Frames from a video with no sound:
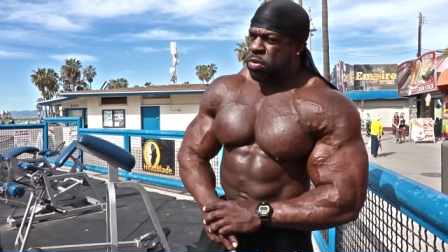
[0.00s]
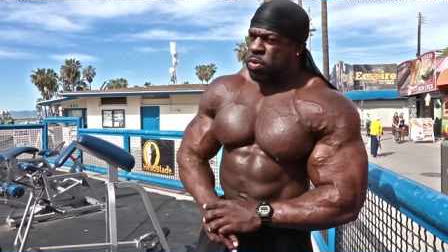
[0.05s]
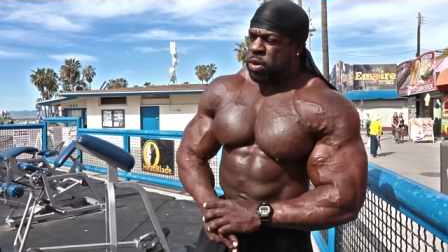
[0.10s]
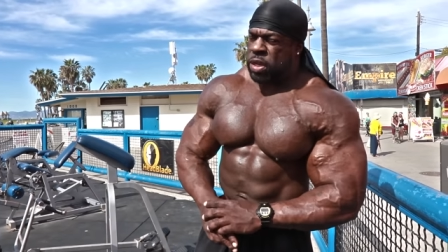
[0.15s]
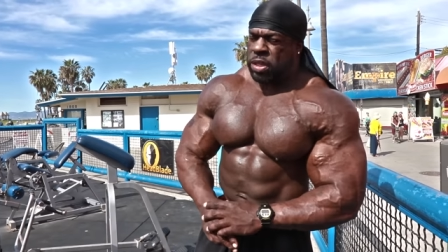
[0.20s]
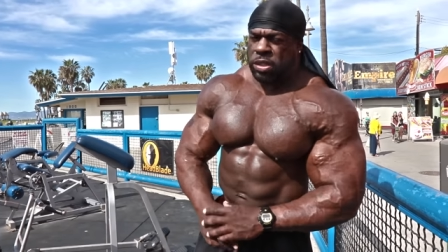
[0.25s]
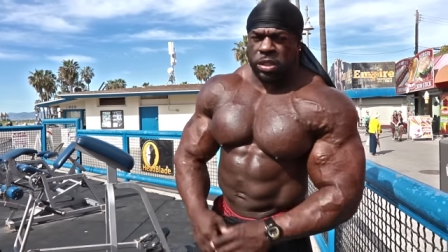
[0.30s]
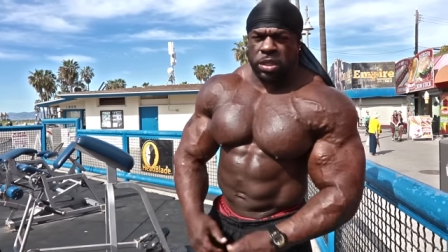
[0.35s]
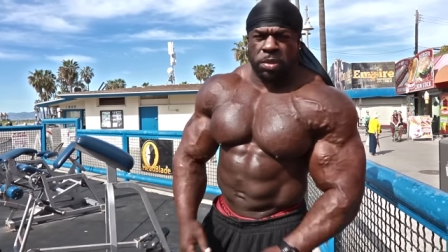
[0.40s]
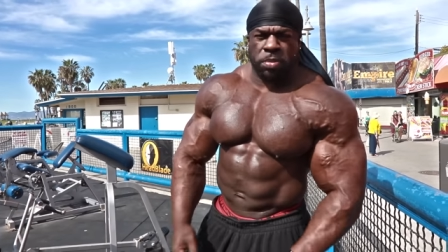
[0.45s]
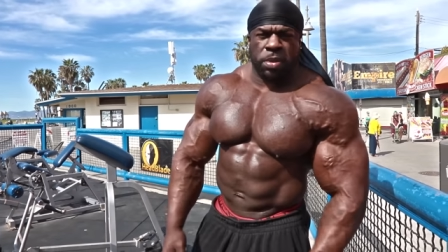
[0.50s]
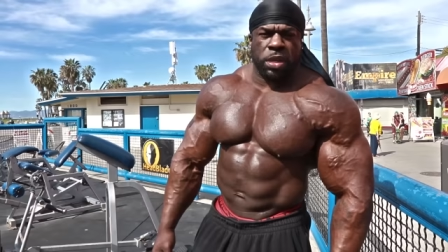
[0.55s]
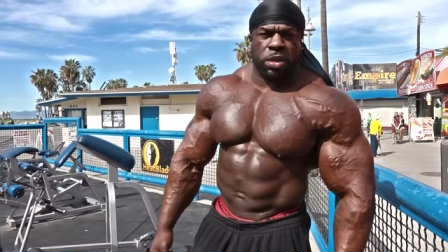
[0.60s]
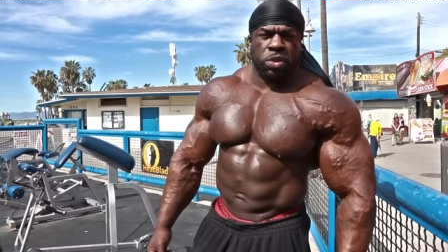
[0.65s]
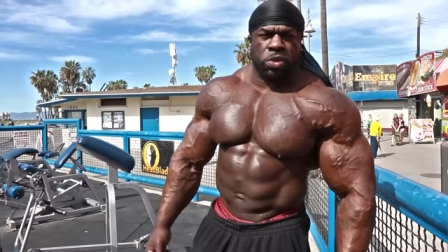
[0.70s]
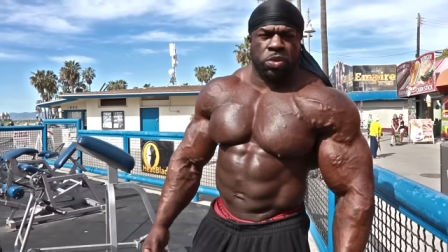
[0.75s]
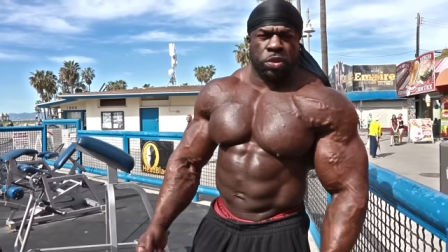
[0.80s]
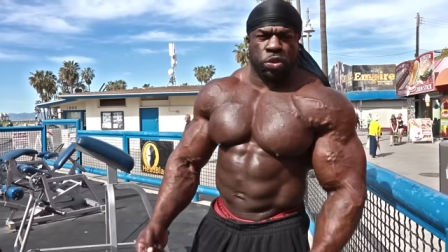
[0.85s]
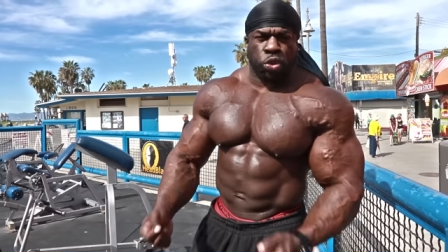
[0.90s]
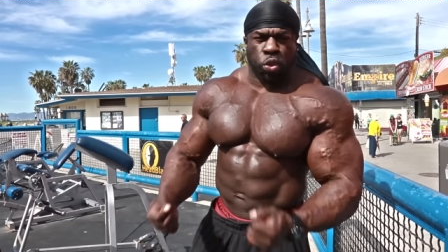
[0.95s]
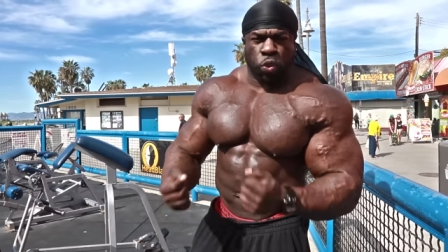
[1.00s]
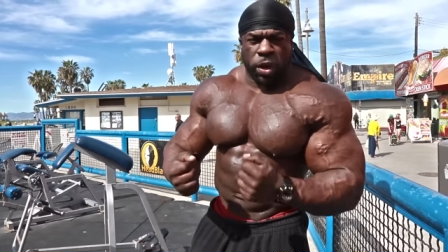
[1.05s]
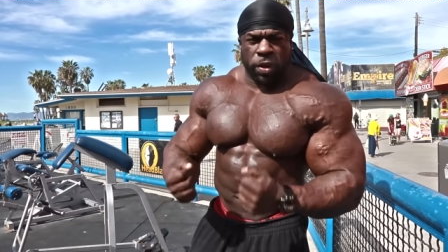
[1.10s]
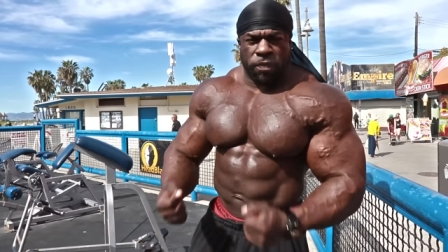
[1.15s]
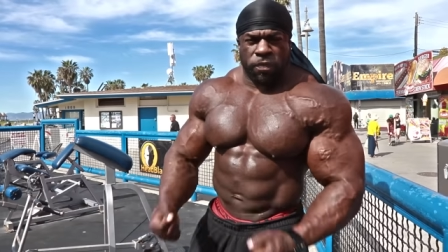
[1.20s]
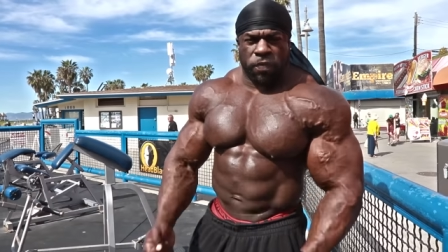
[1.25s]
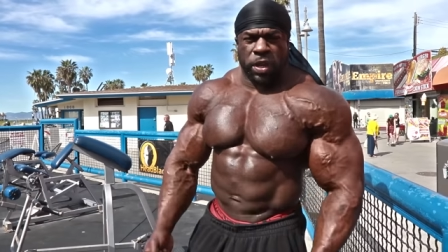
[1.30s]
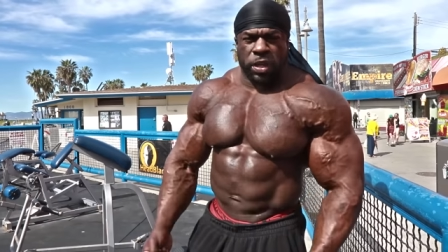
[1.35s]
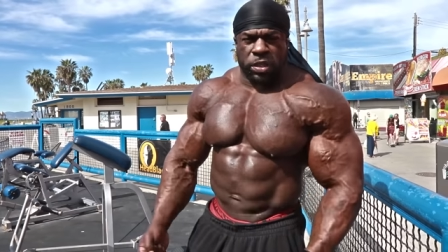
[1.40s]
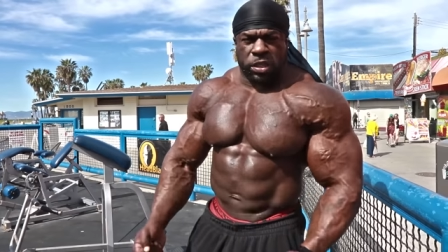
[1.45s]
when they see me do the
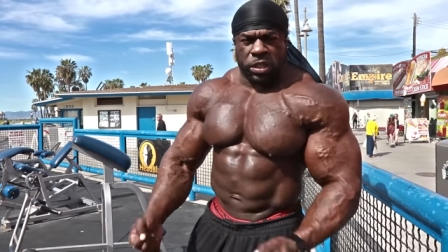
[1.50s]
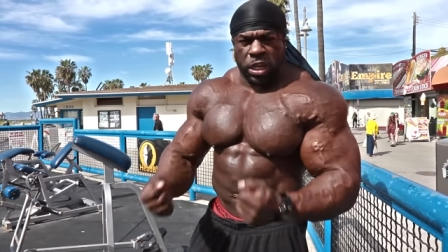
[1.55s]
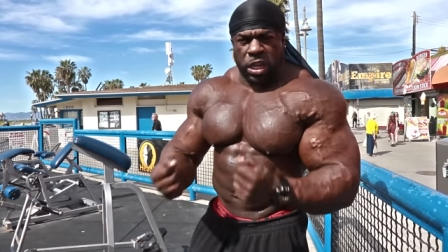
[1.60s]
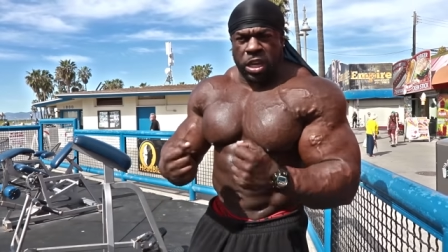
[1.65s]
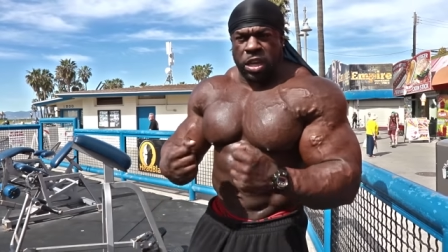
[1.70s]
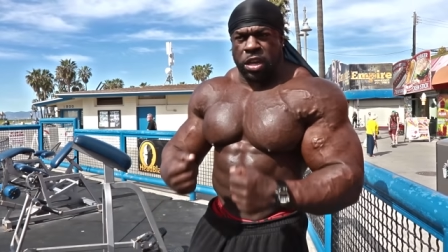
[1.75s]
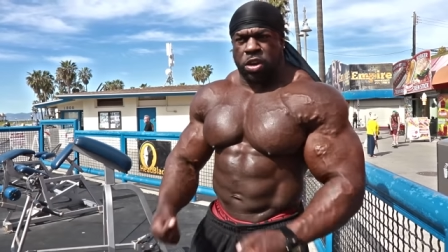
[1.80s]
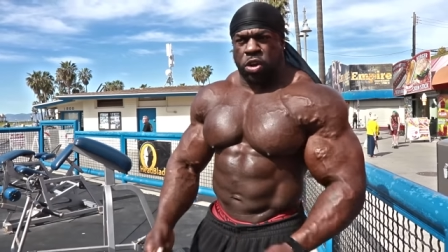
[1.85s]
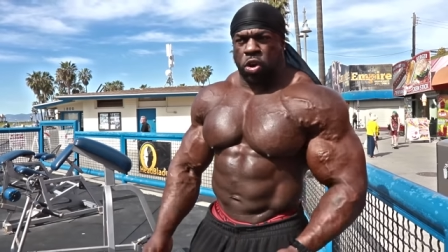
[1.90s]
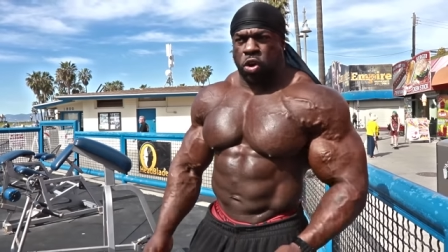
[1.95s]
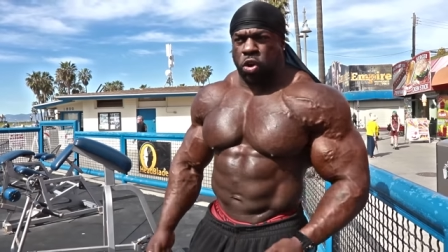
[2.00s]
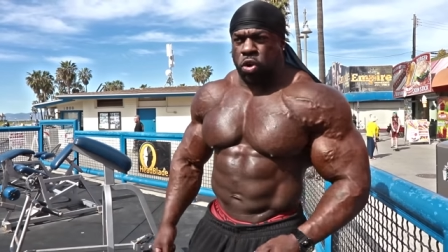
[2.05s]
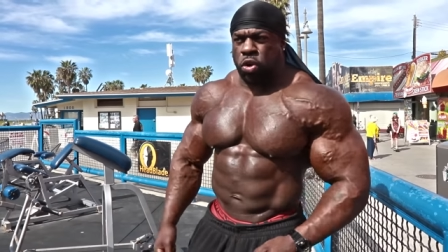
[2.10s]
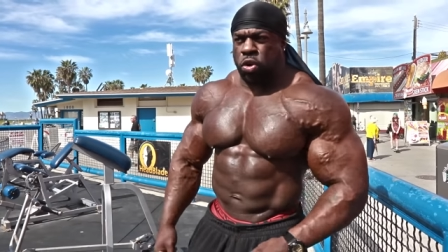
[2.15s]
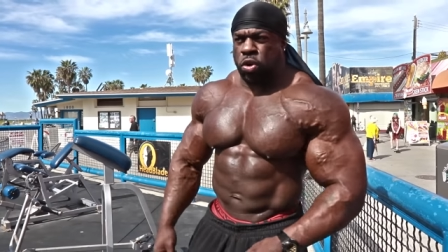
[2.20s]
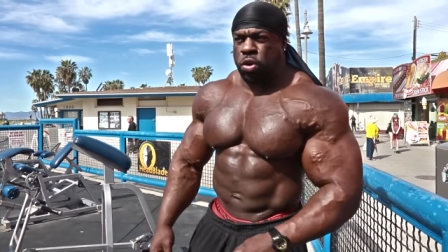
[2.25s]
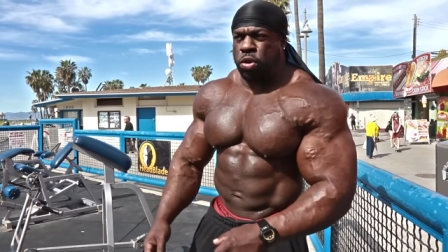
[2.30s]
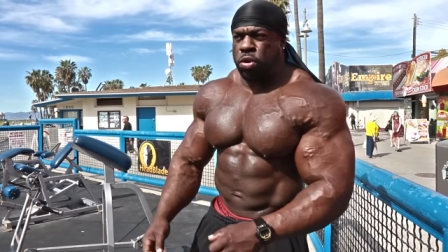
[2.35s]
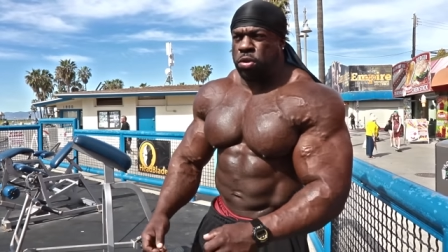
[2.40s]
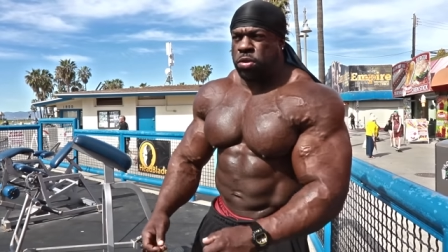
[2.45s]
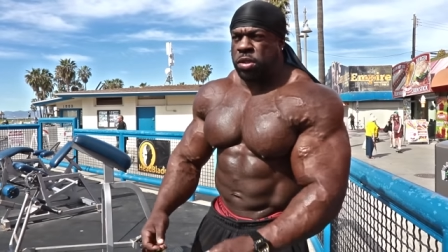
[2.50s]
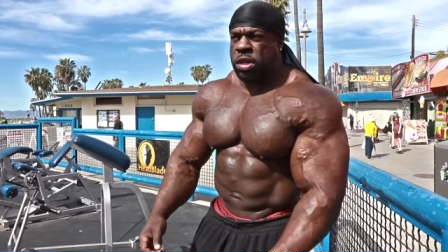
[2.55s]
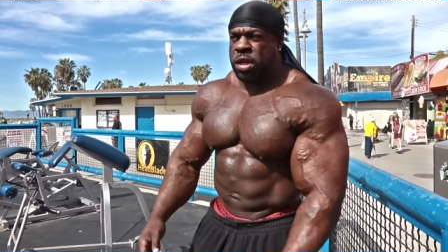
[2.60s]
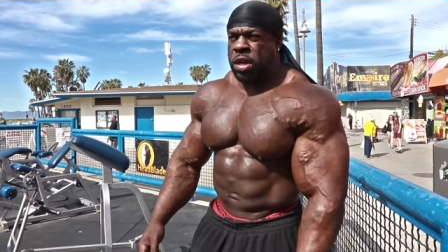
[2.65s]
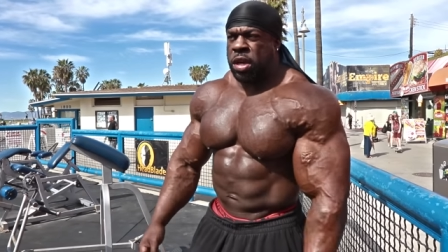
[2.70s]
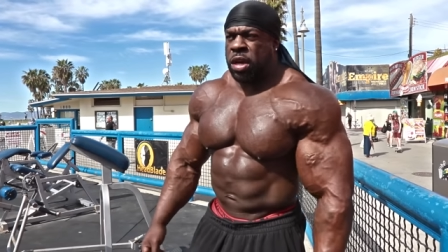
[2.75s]
315 curls,